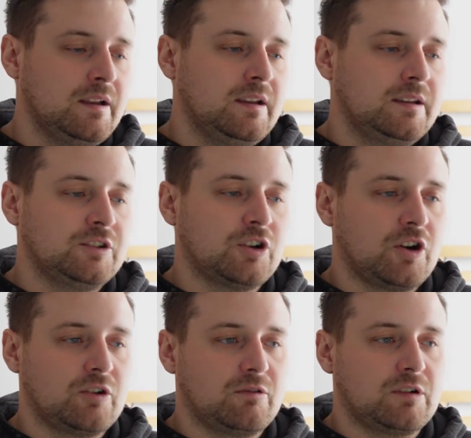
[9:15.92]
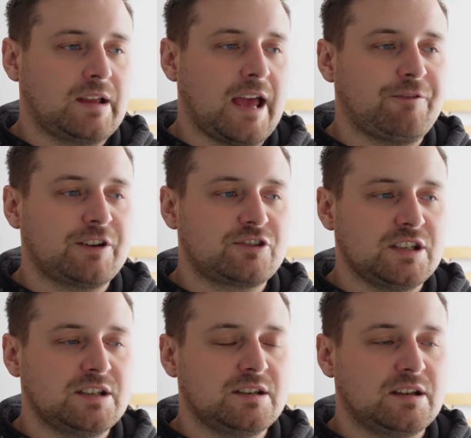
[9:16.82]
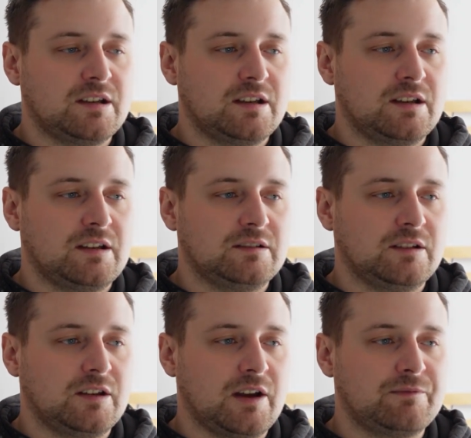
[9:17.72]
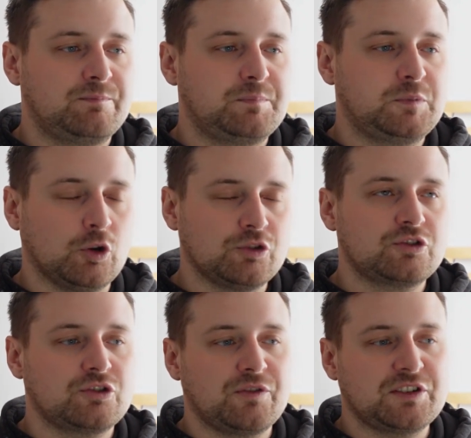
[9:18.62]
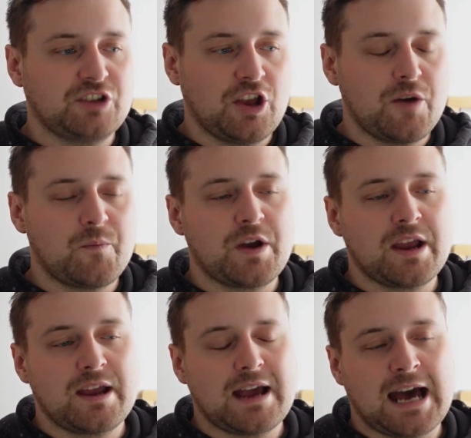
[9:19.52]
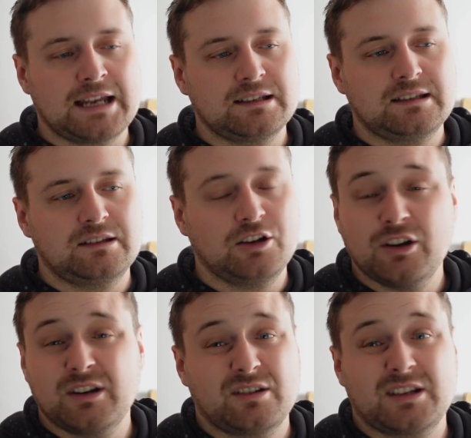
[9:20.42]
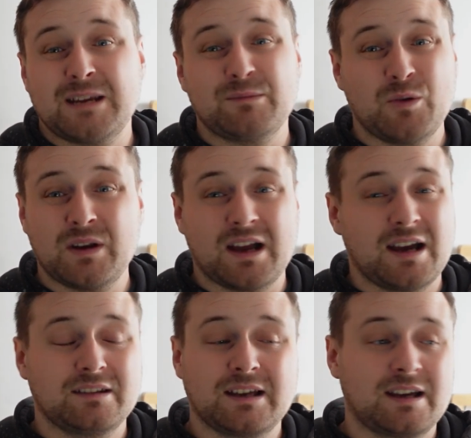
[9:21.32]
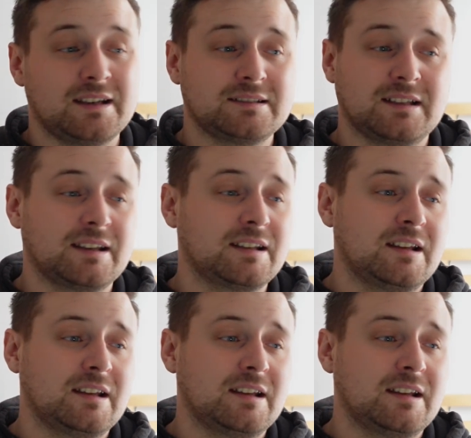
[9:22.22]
you know, FSG have done stuff a certain way, and they're going to just keep doing it, aren't they, guys? Like,